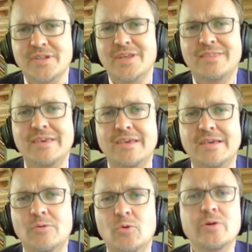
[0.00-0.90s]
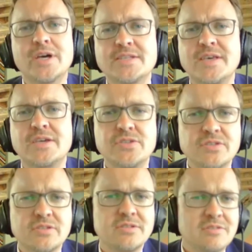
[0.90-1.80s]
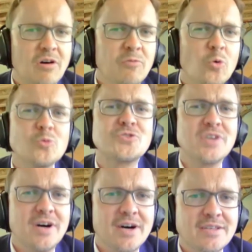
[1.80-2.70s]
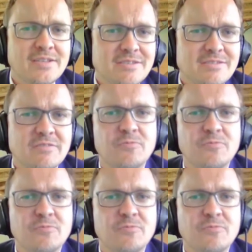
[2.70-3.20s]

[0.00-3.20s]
And I think organizations of all sizes,